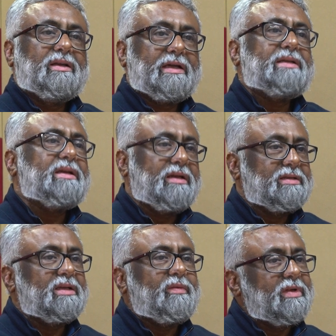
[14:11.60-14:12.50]
That's the
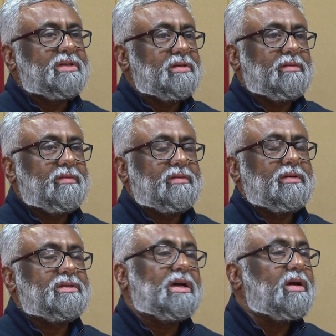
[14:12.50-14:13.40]
reason we
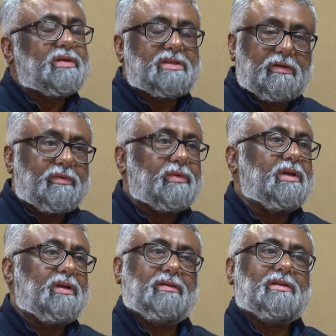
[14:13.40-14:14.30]
stuck ourselves to
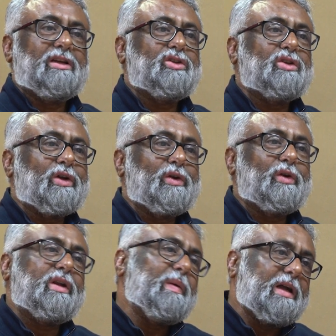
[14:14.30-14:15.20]
the St. John's
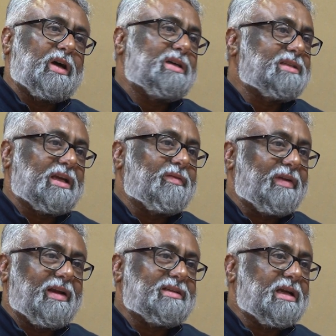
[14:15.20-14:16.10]
Auditorium and August 2nd,
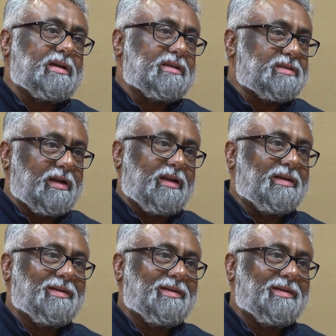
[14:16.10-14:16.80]
Friday, Saturday, Sunday.